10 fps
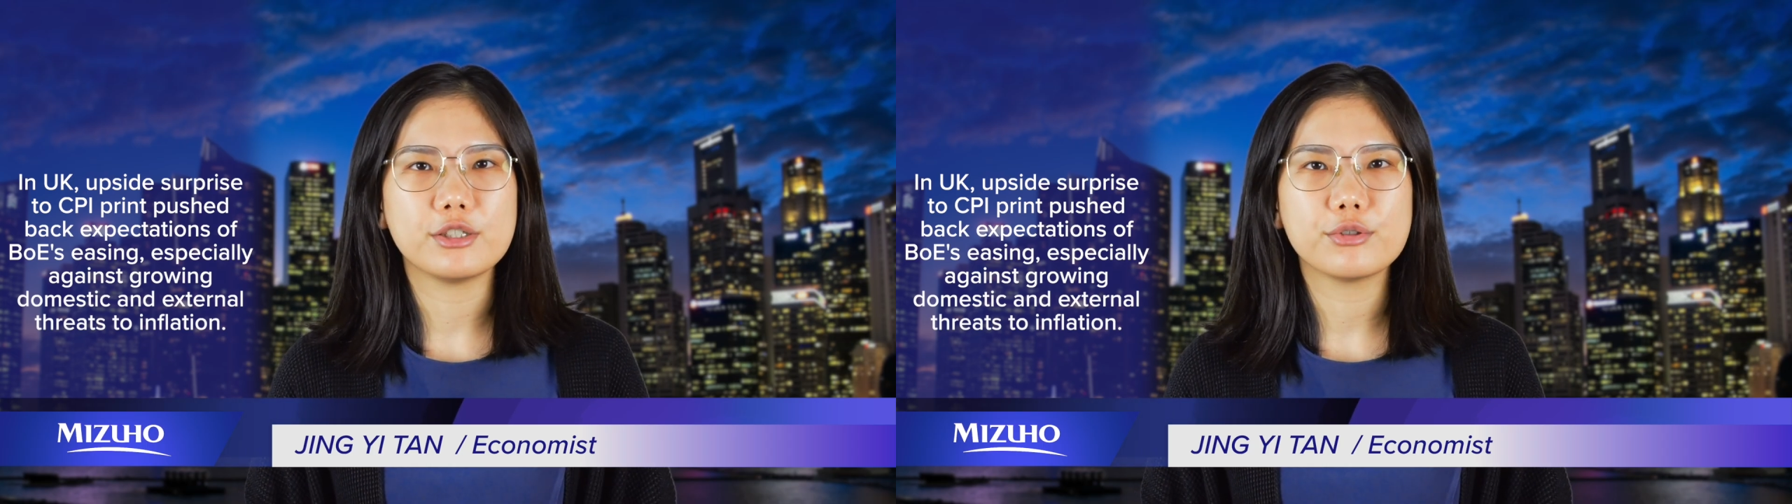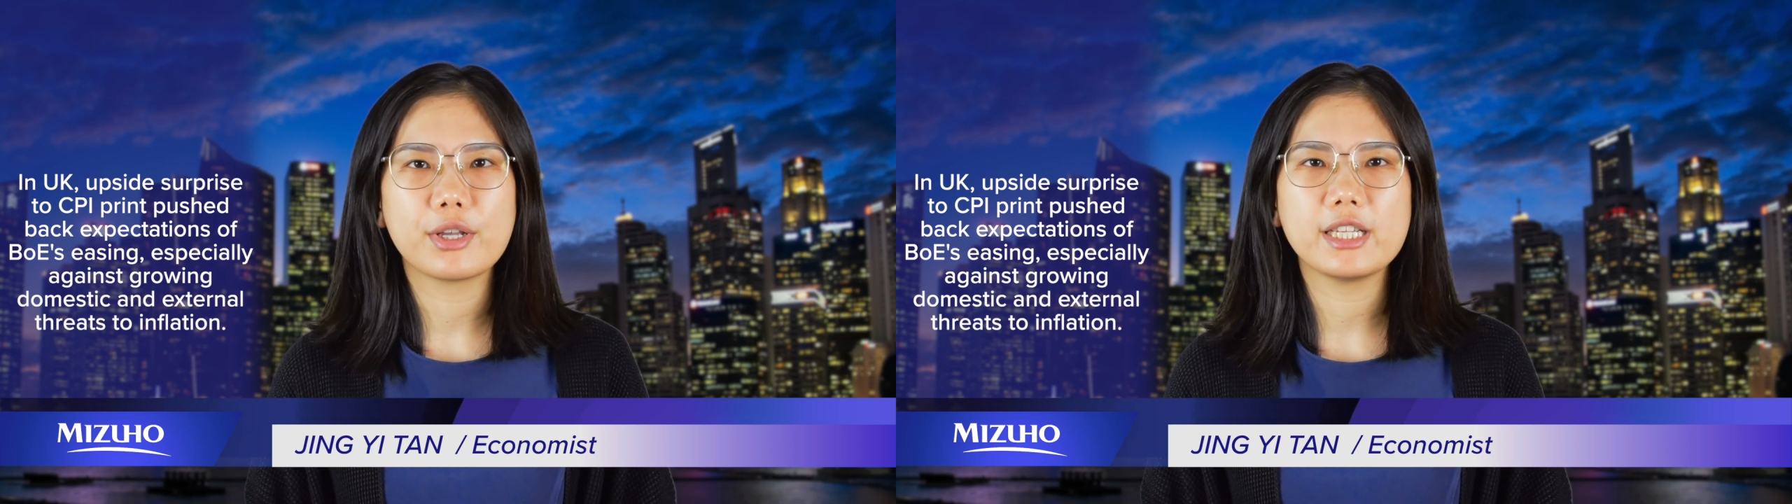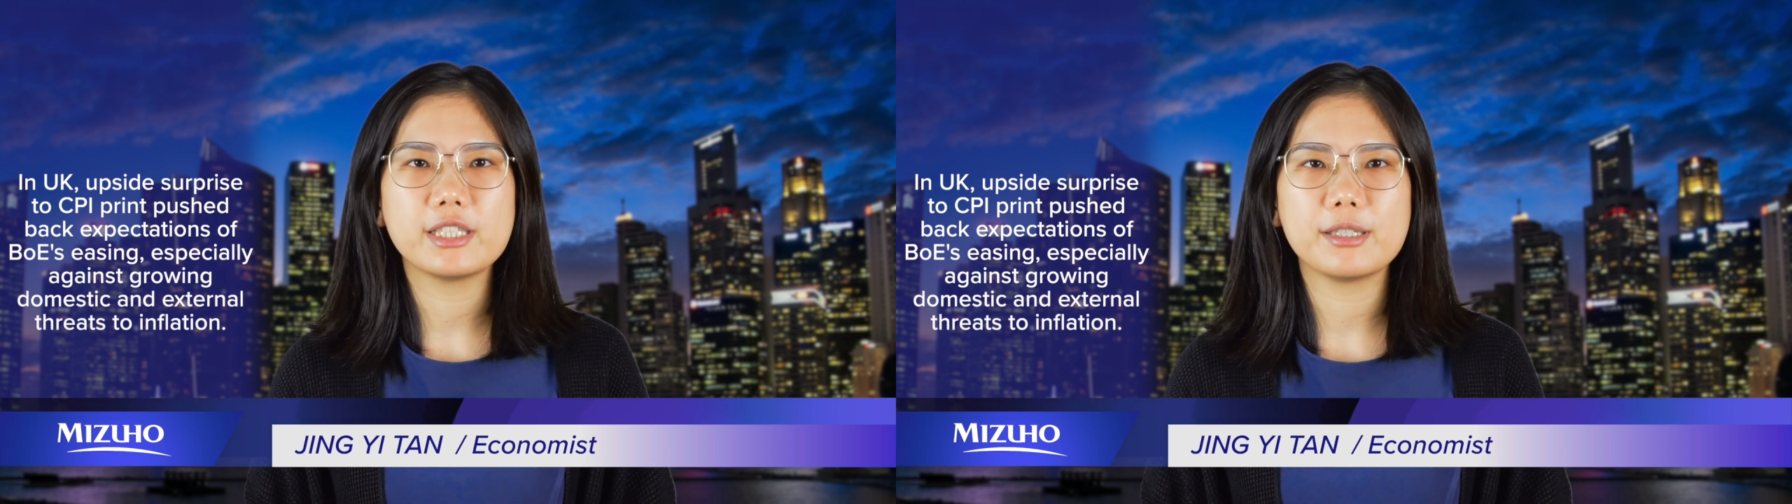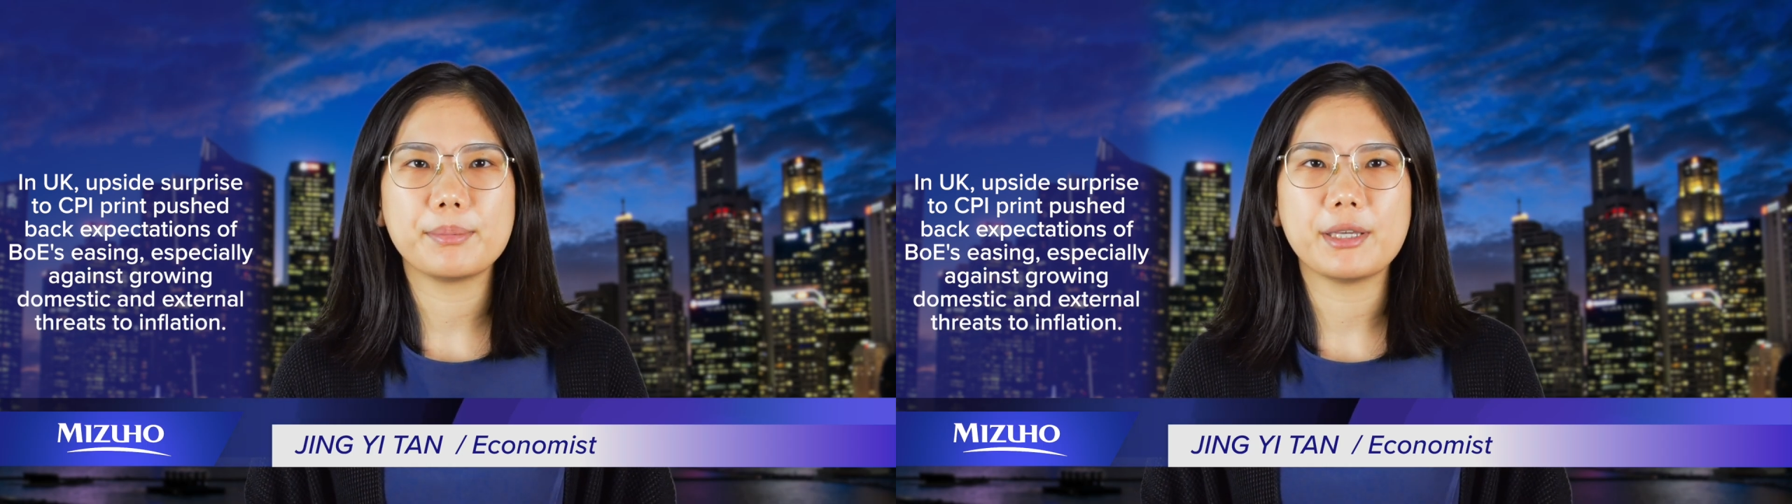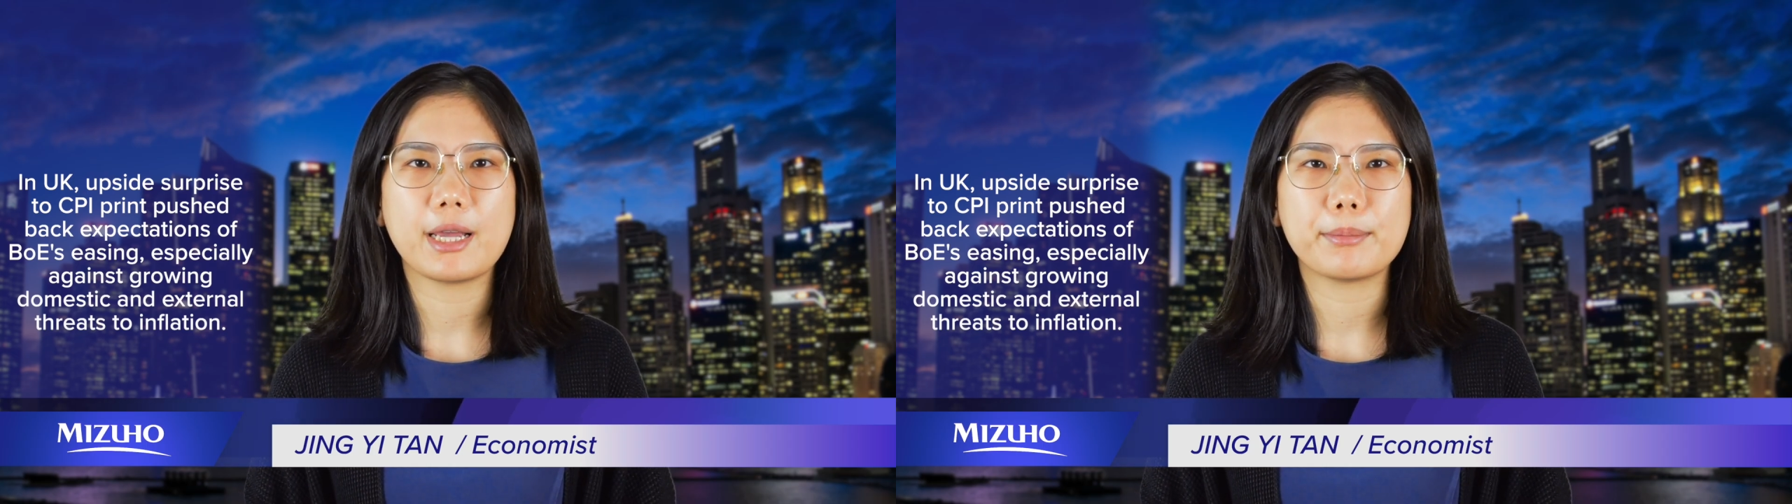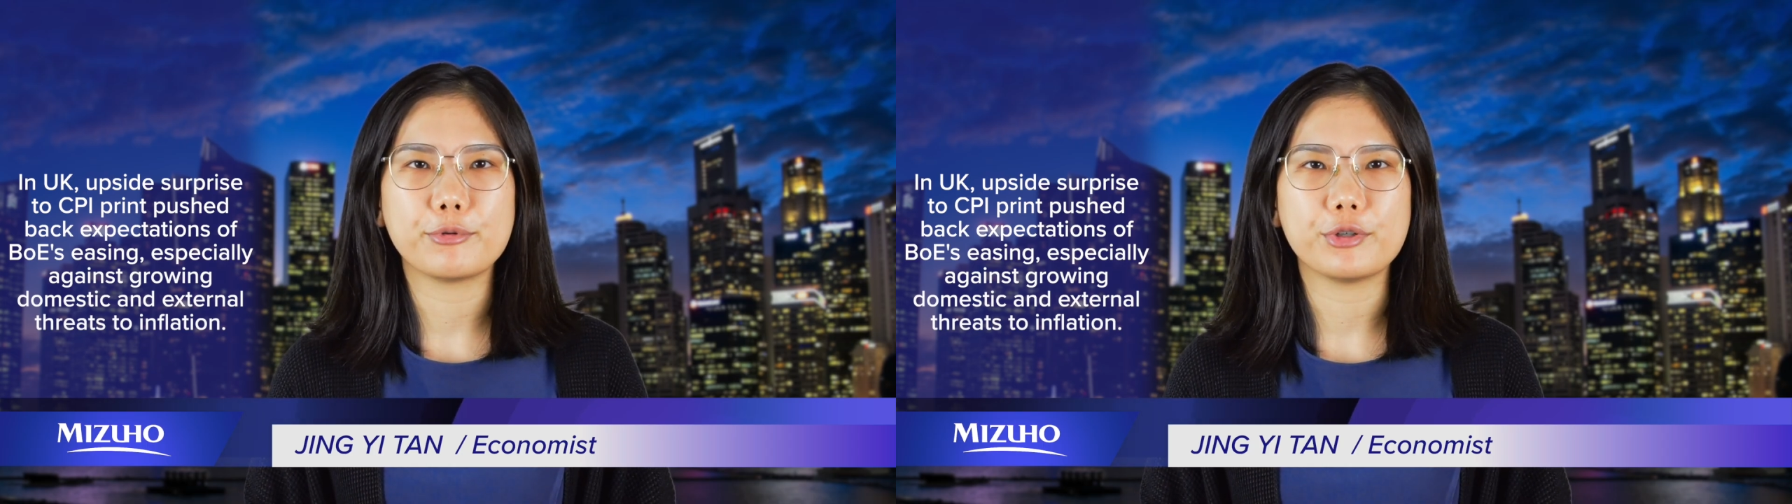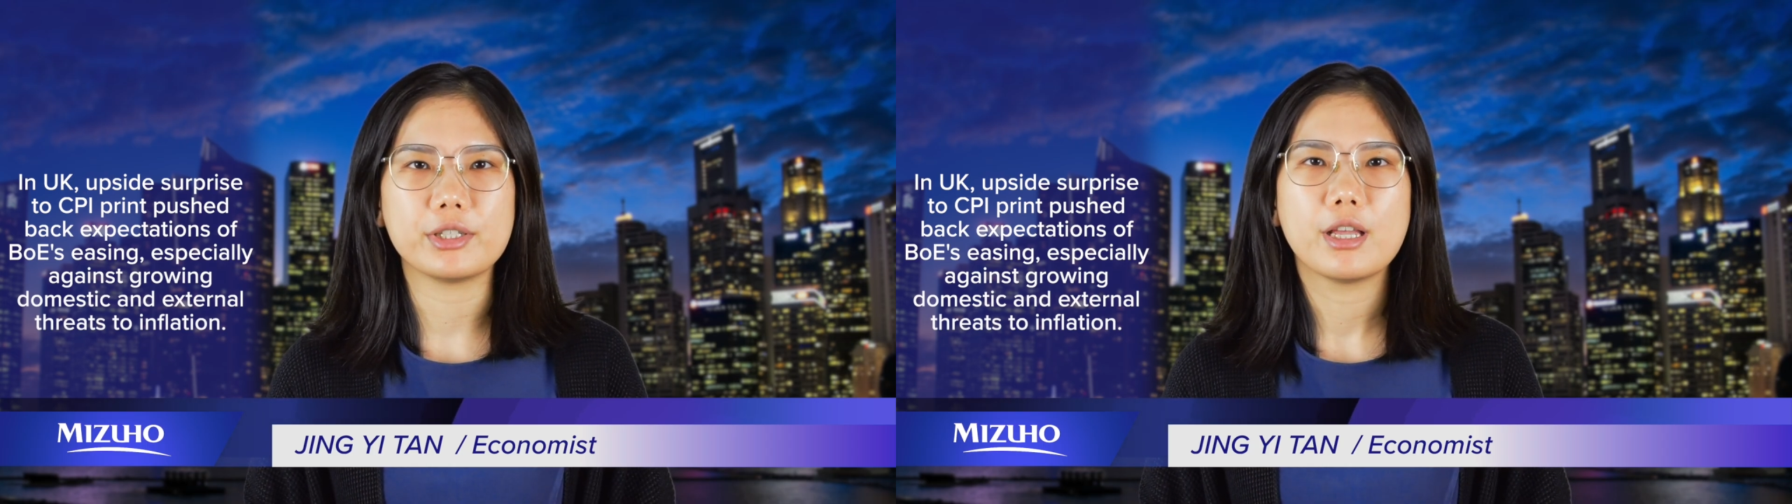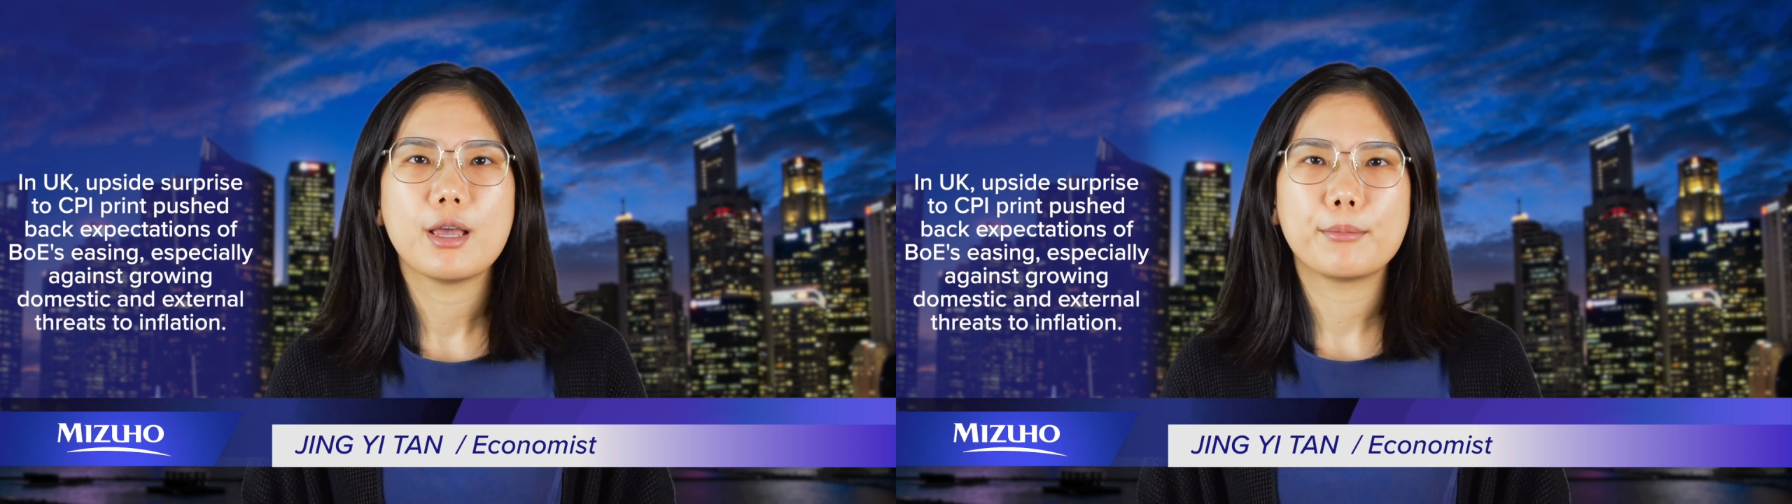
UK CPI print